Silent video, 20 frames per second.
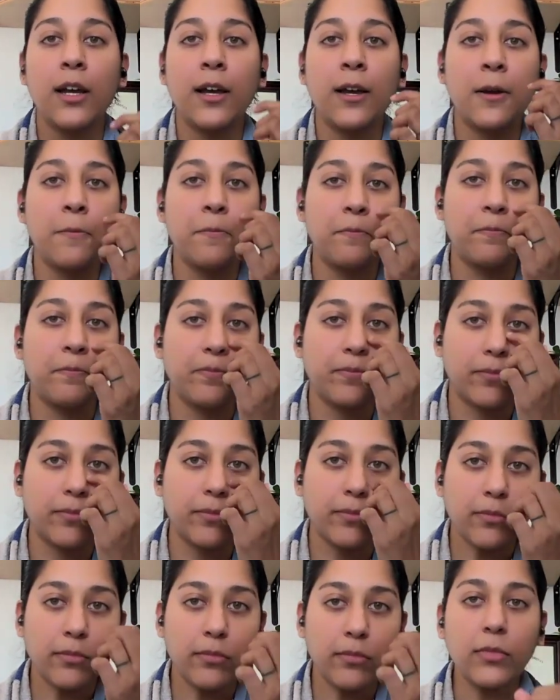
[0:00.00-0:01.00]

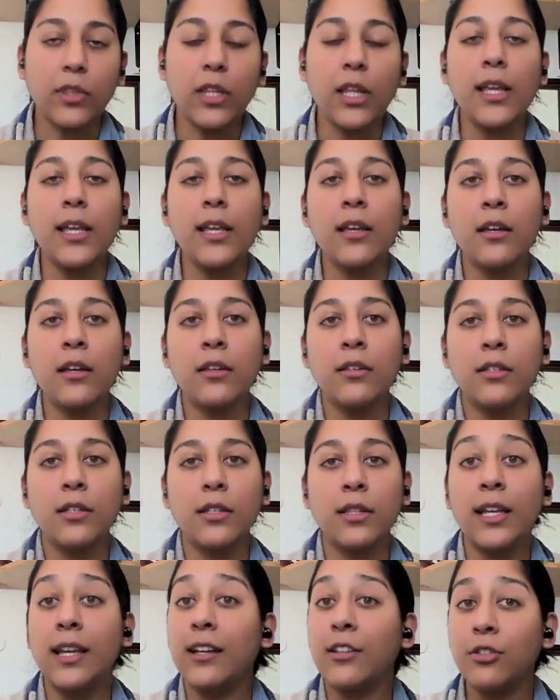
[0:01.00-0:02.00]
And
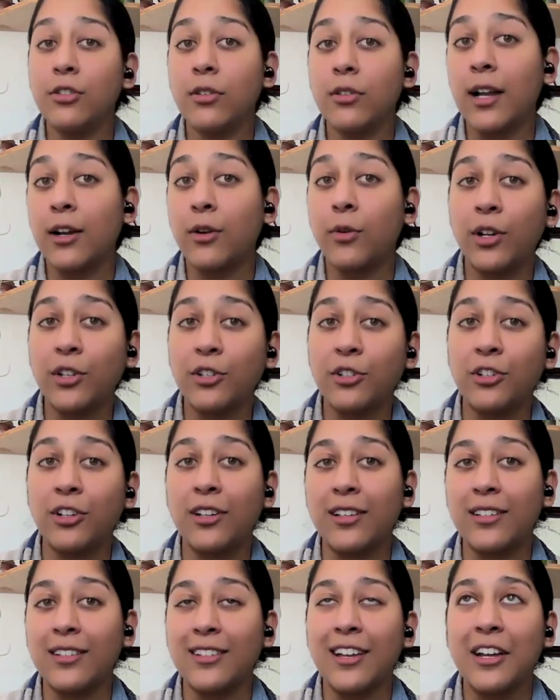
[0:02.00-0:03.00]
the answer to that
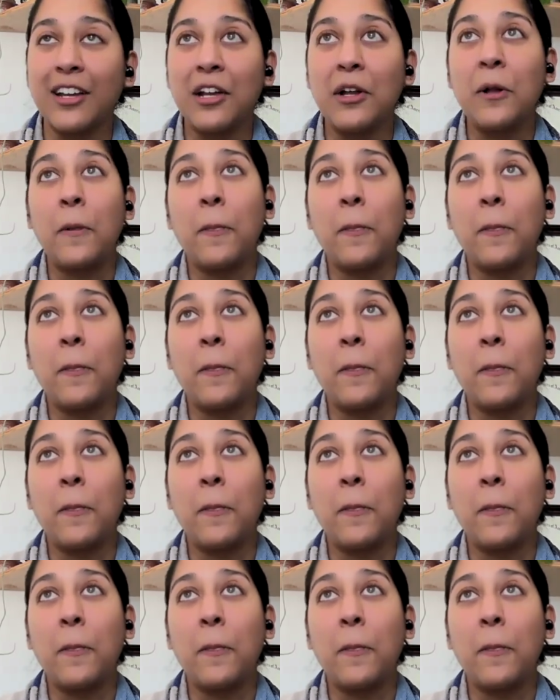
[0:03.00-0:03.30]
question is